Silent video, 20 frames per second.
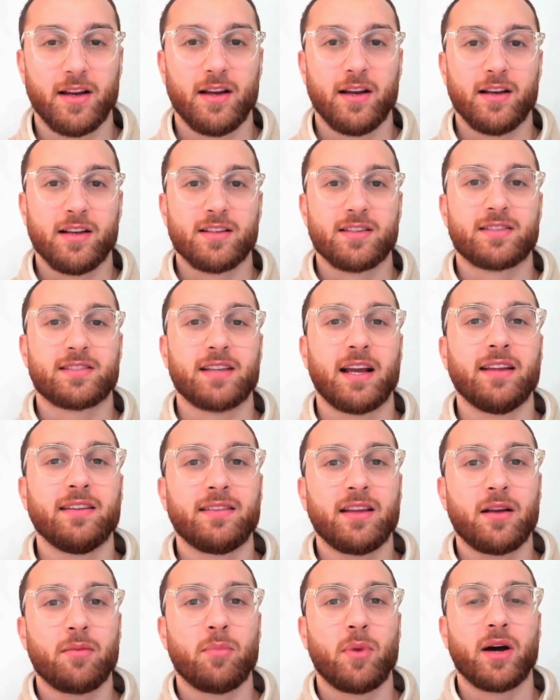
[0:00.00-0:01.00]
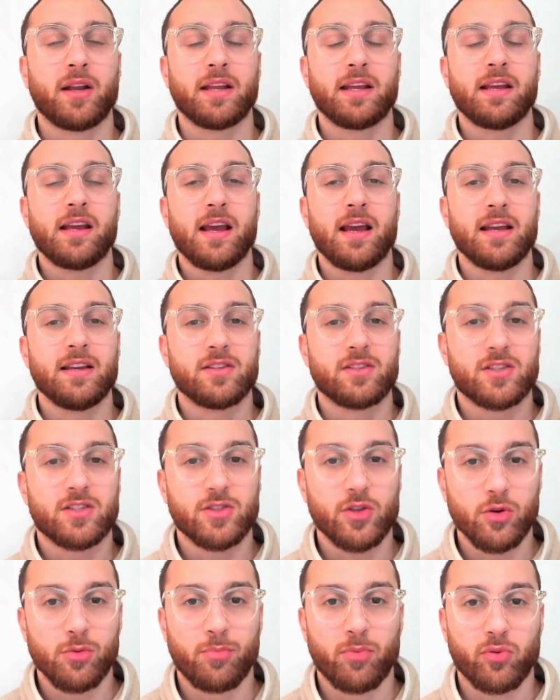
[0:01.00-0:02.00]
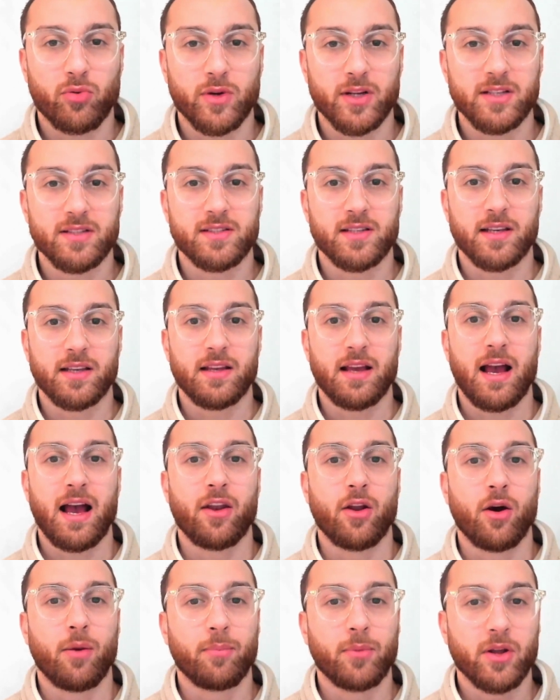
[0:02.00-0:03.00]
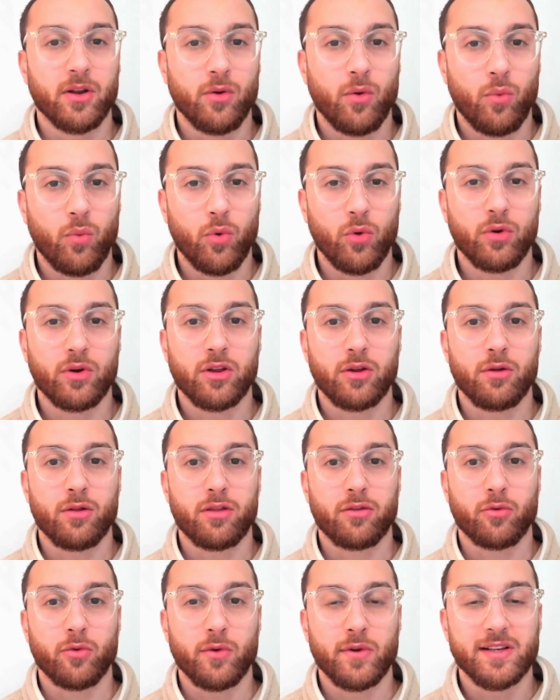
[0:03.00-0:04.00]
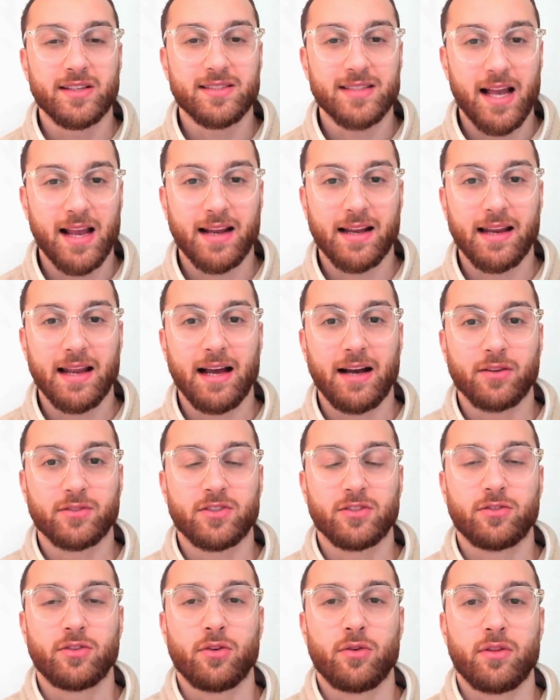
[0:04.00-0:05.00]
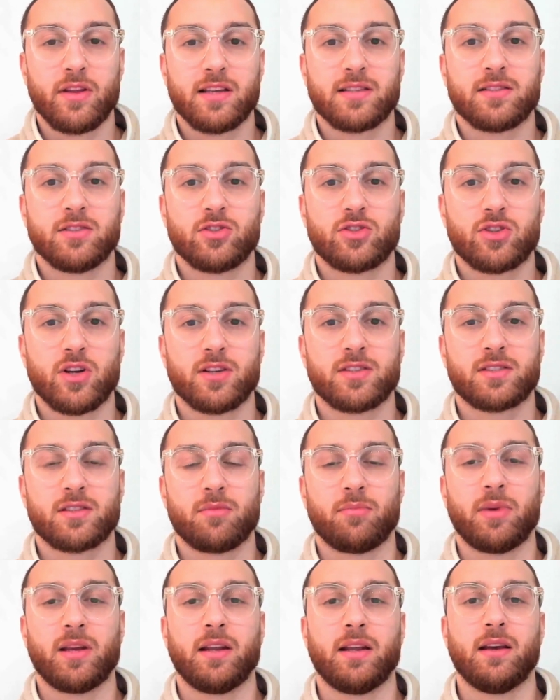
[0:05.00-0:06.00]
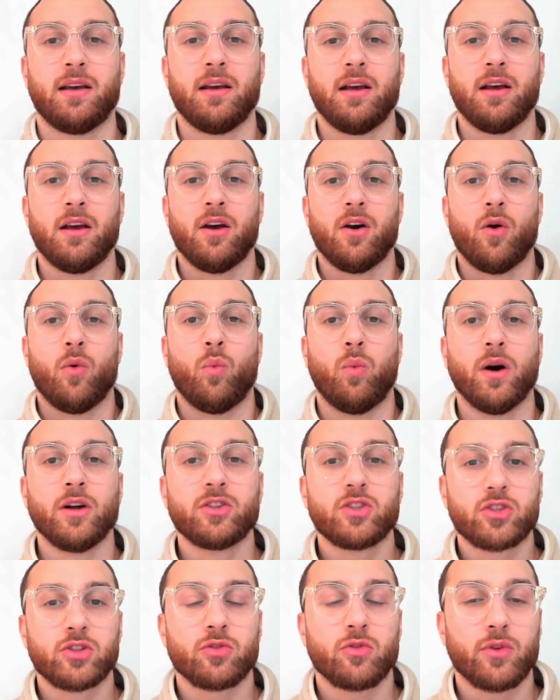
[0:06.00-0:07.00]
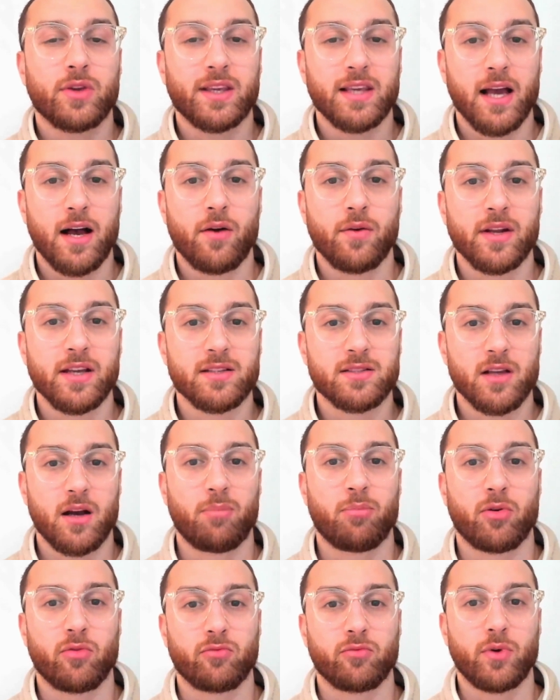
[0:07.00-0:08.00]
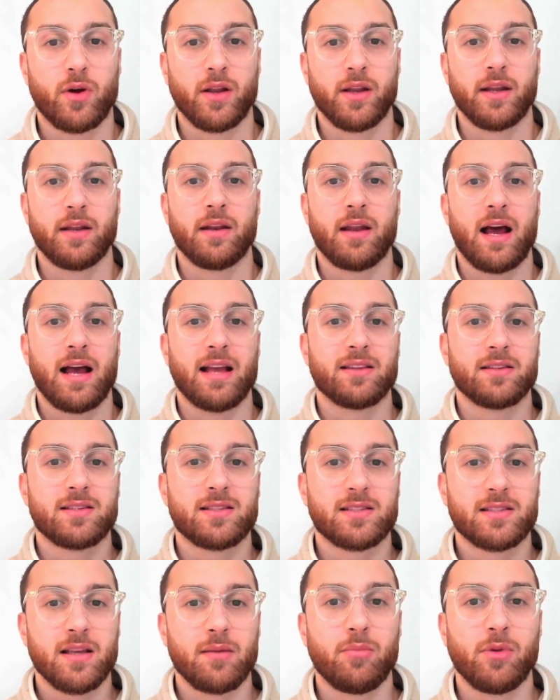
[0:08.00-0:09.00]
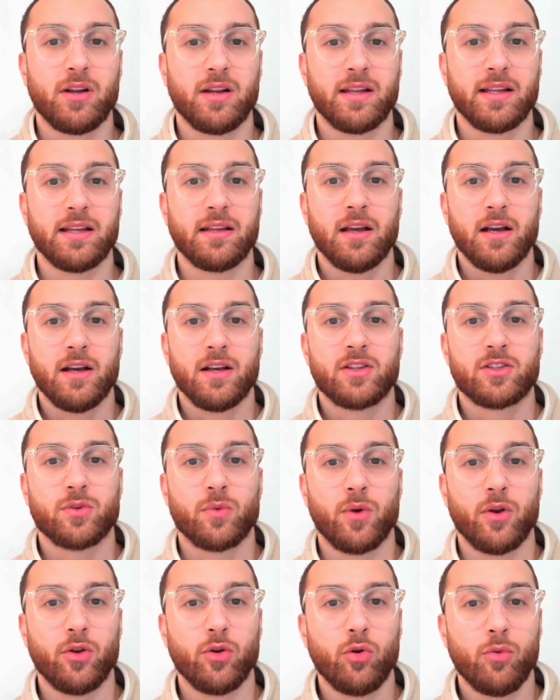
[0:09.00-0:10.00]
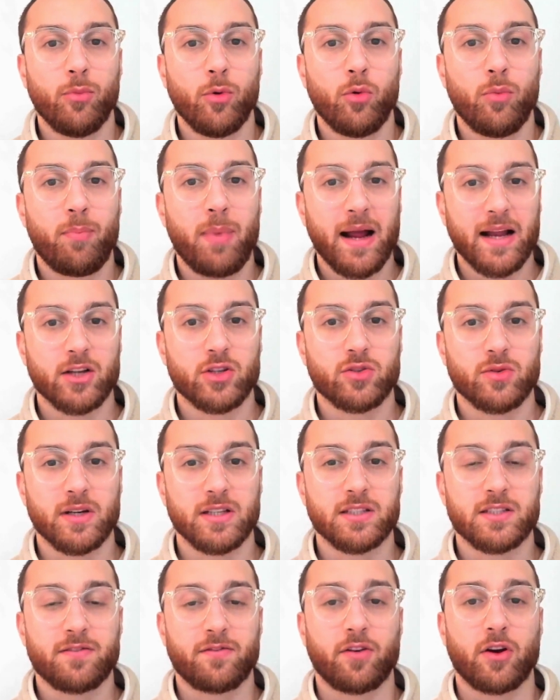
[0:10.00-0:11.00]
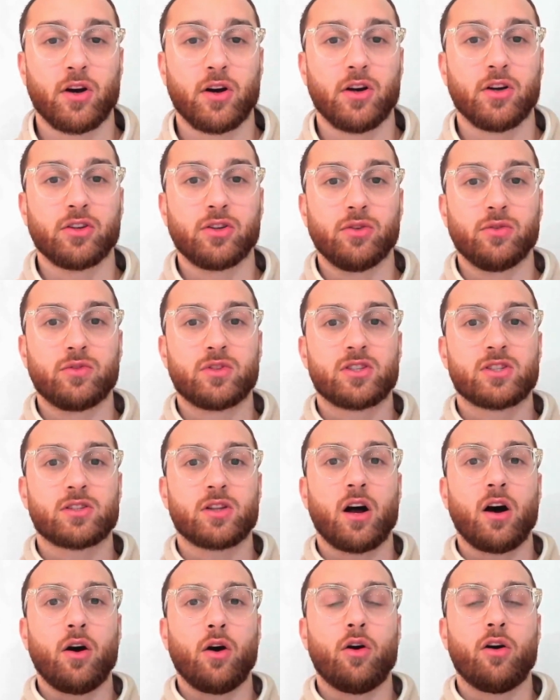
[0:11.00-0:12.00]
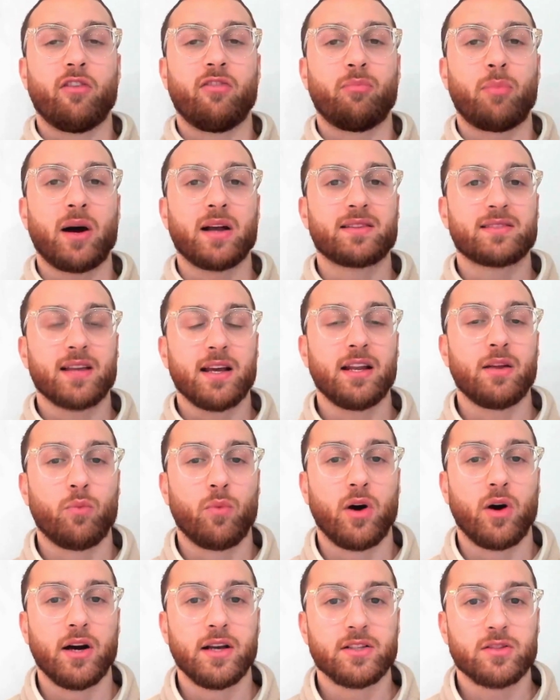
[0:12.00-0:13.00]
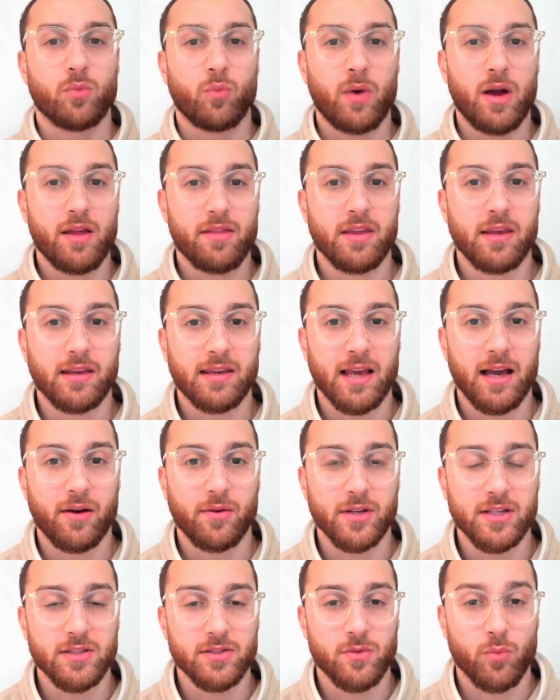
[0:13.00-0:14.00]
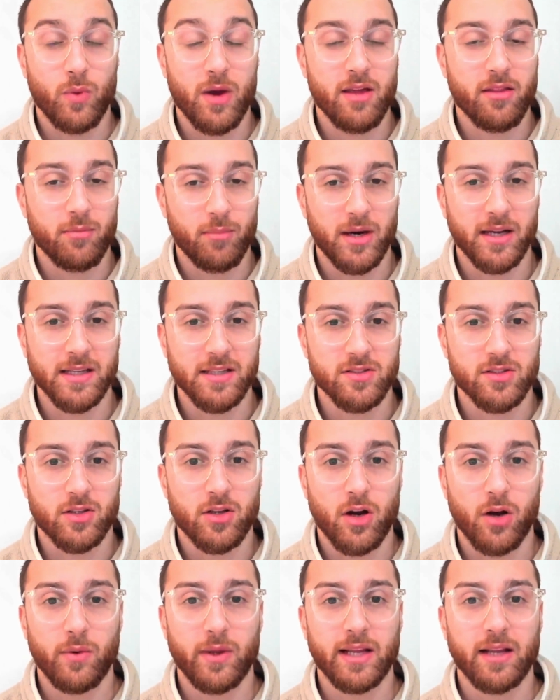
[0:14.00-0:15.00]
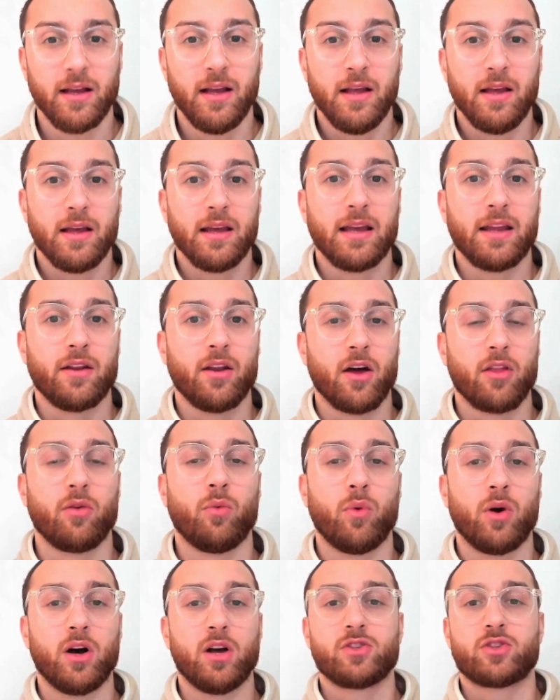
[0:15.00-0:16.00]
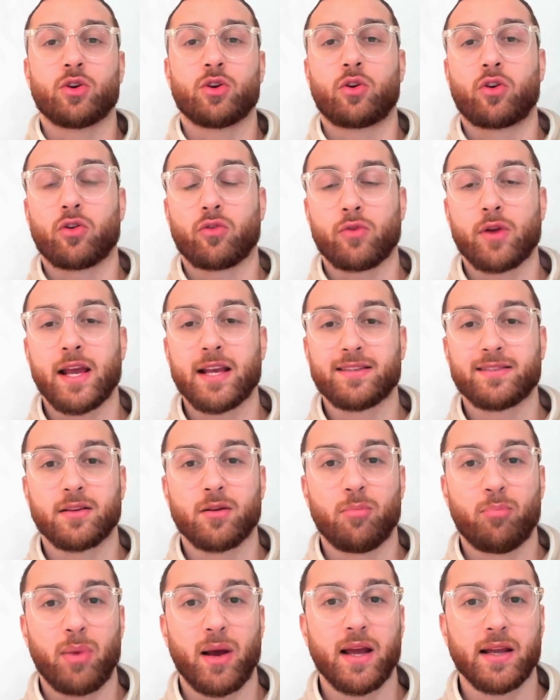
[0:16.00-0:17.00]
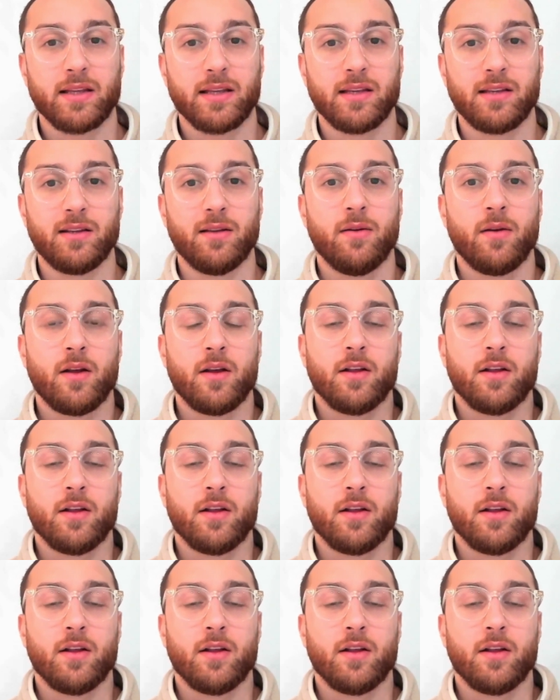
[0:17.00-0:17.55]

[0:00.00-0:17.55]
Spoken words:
Sending money is super easy, and I'm going to walk you through exactly how to do this in just a minute. Once your account is up and running, and similarly to a normal bank transfer, you start off by telling Wise where the account is, where the money is going. In other words, you're creating a payee.